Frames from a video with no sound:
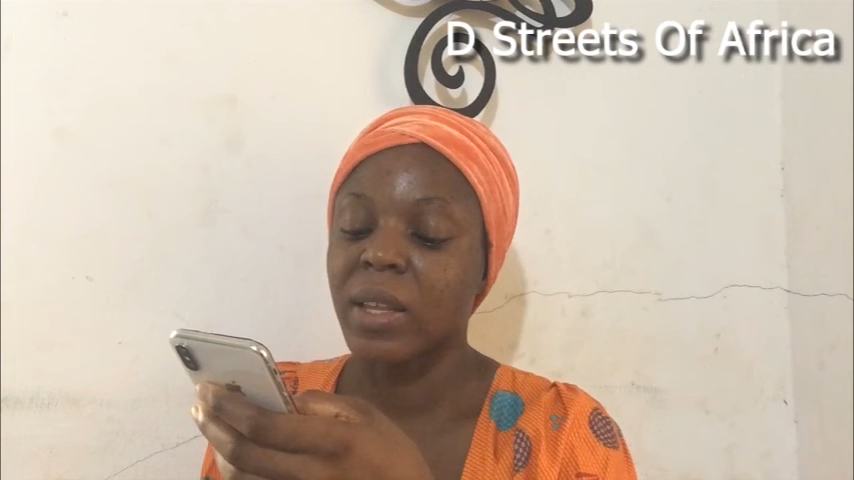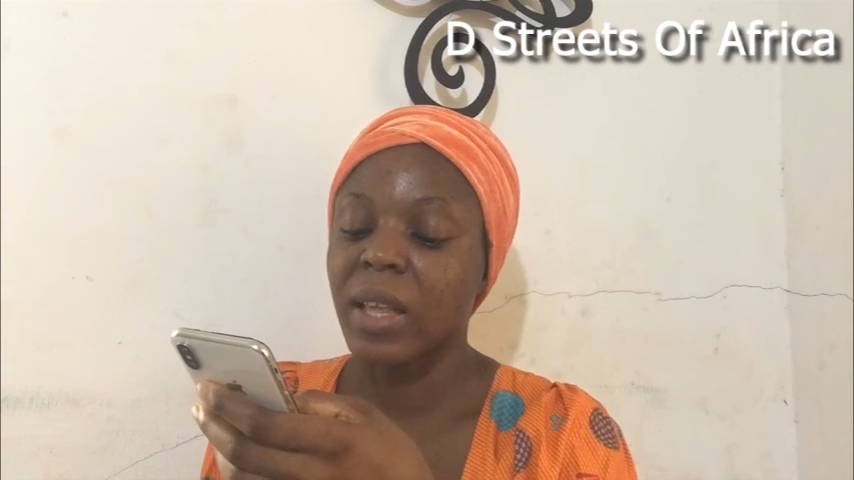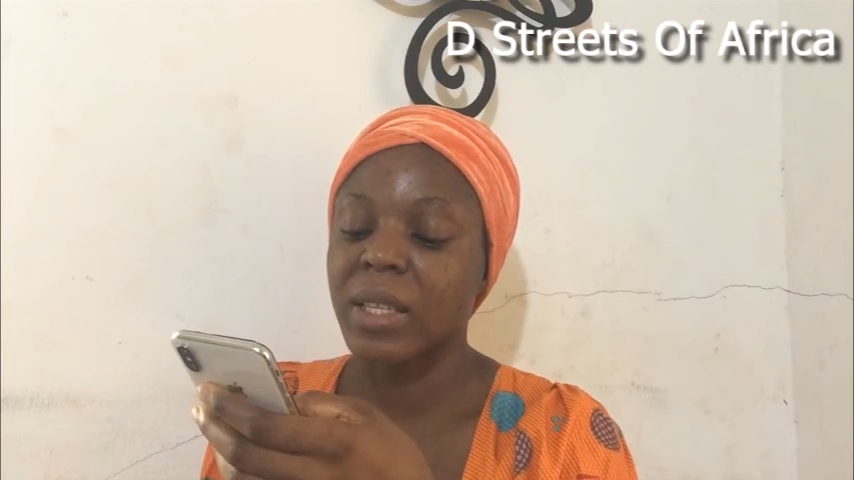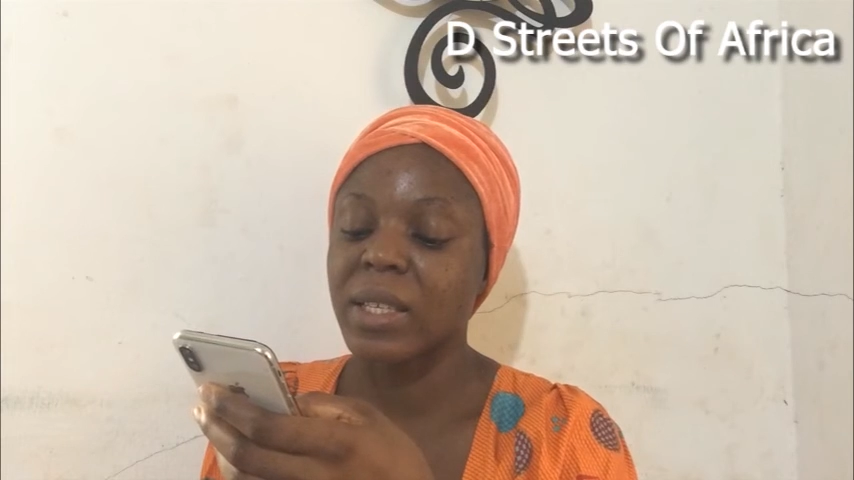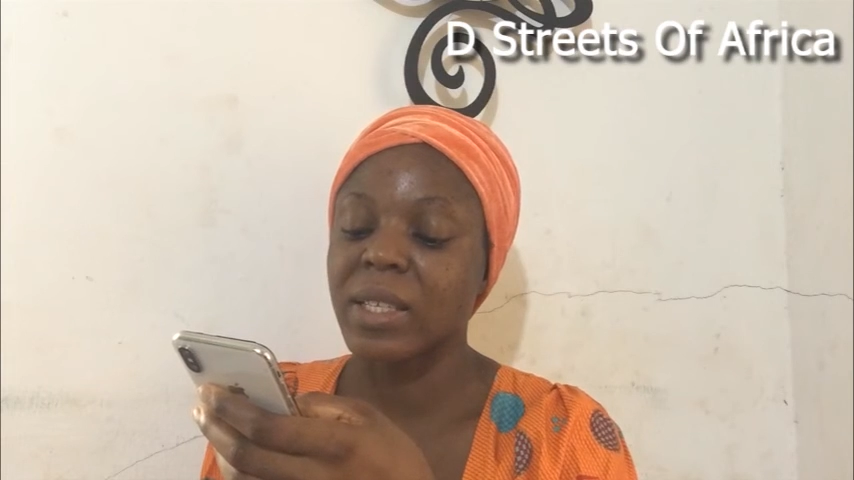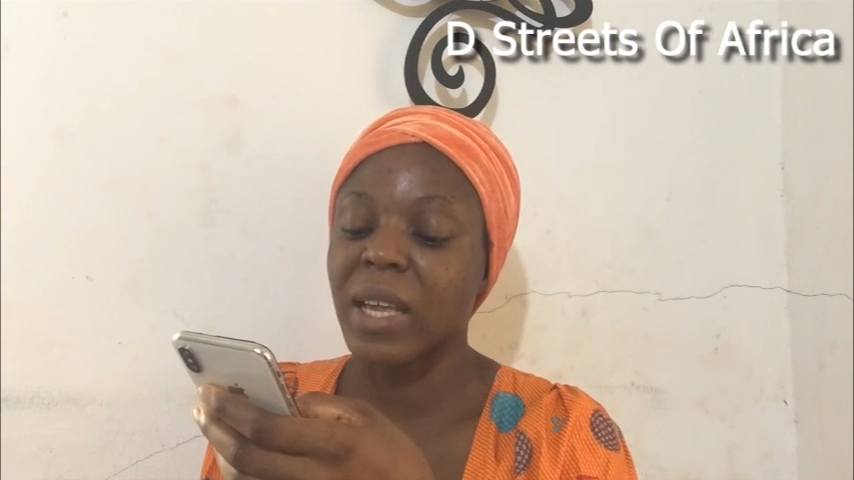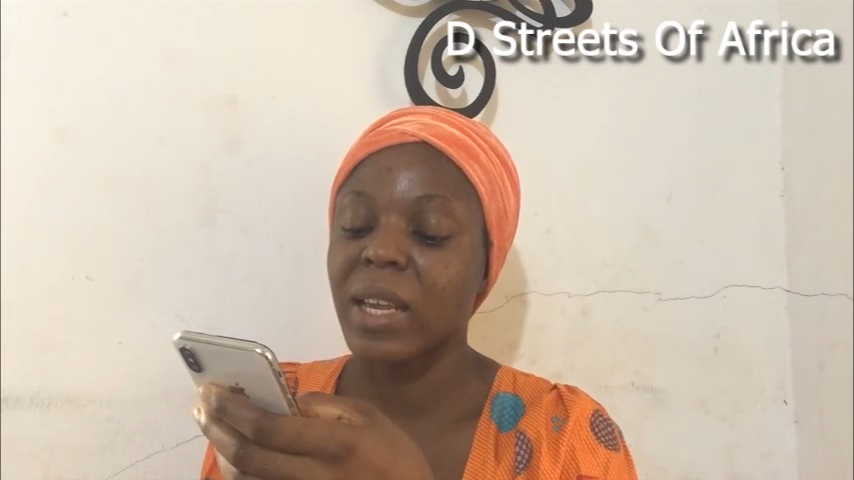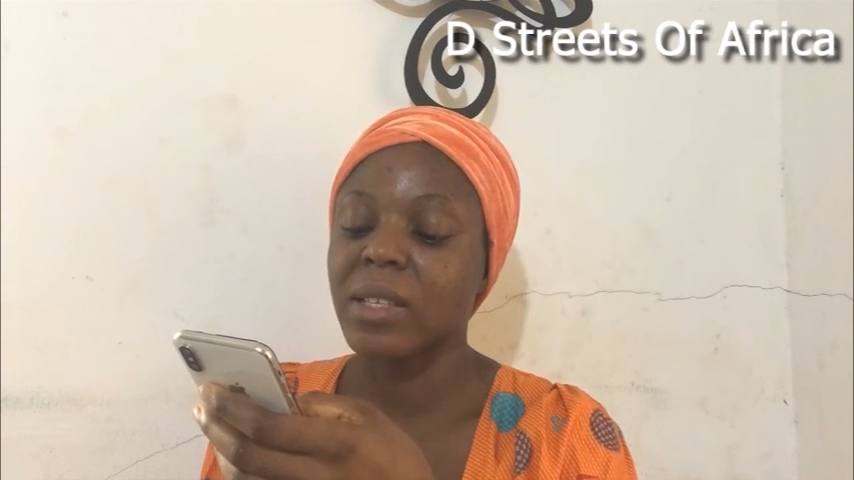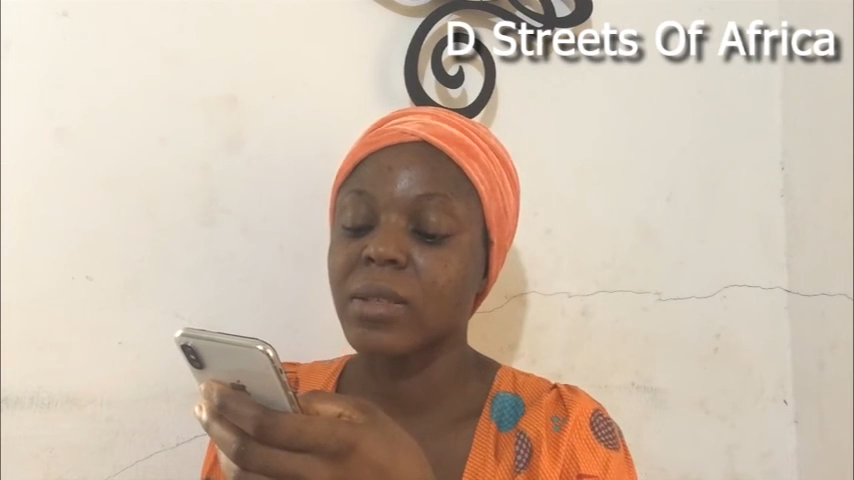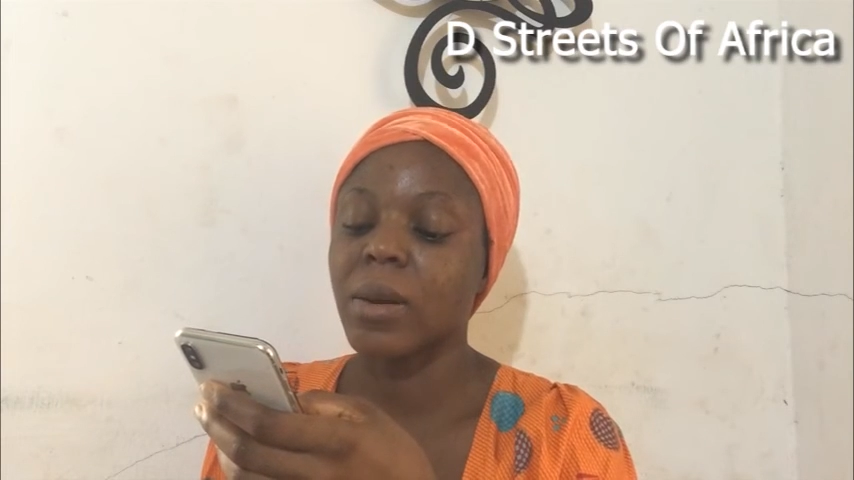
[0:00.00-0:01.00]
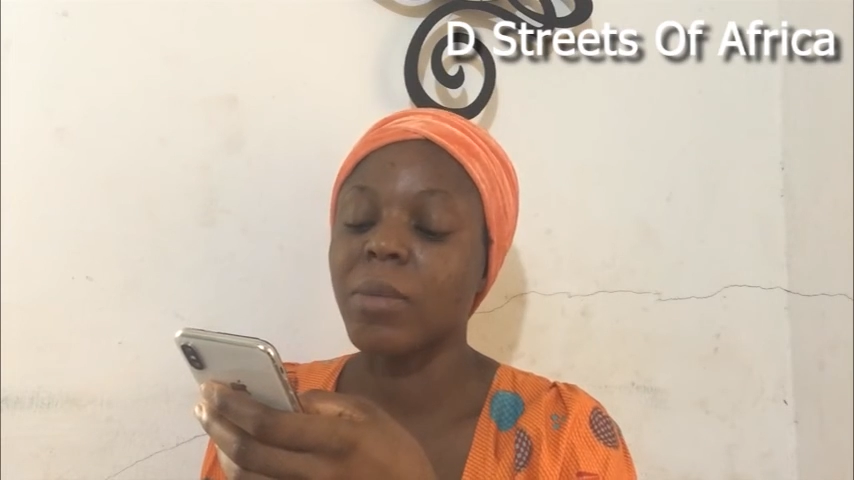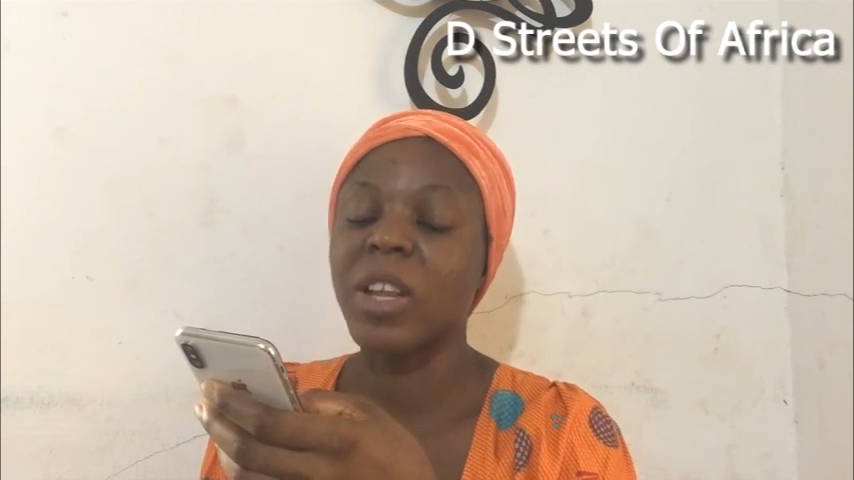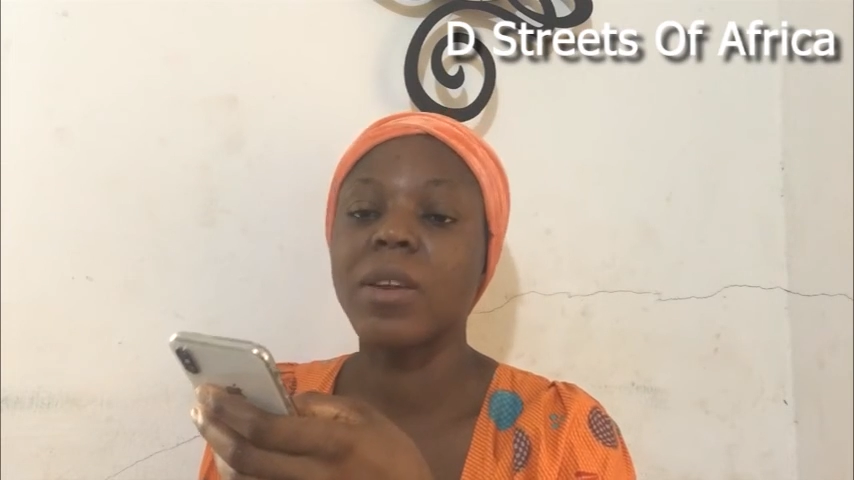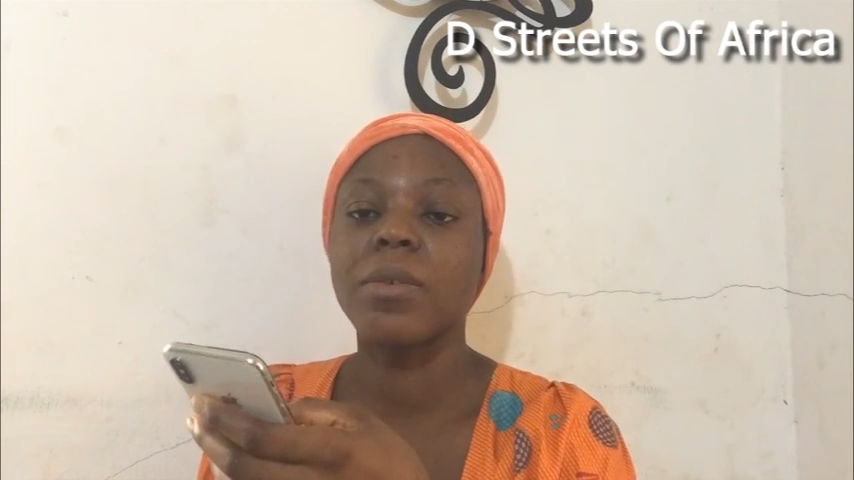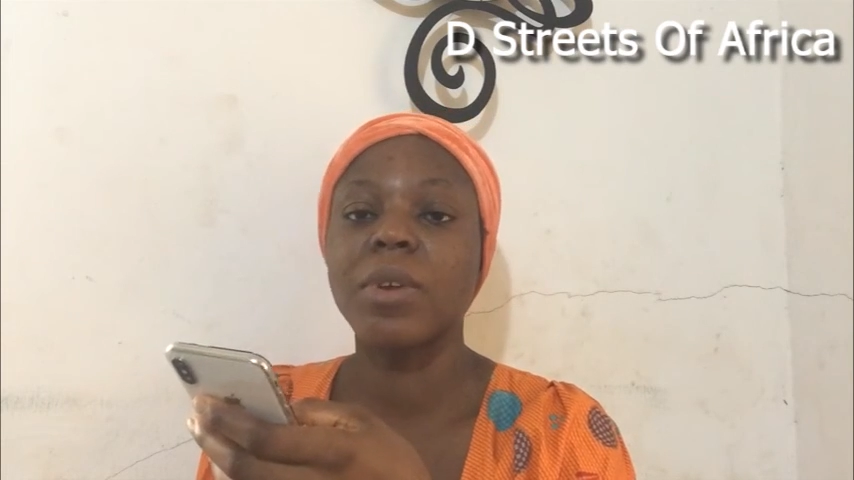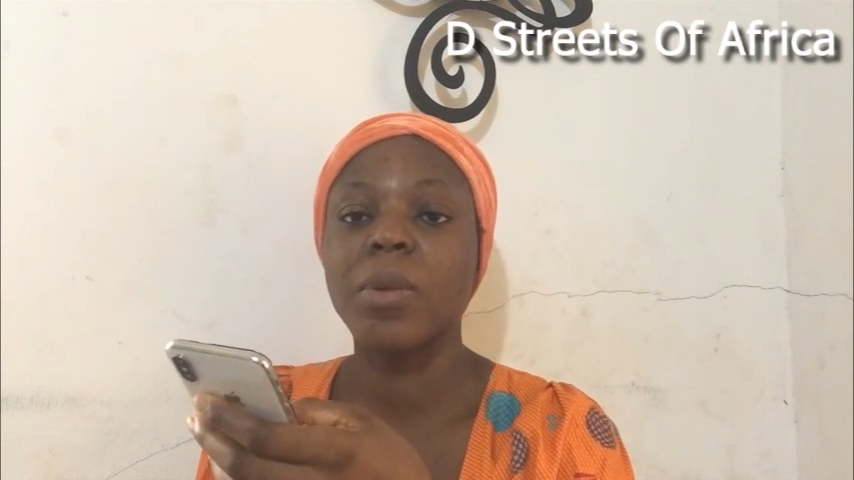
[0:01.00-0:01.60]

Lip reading: that is an extremely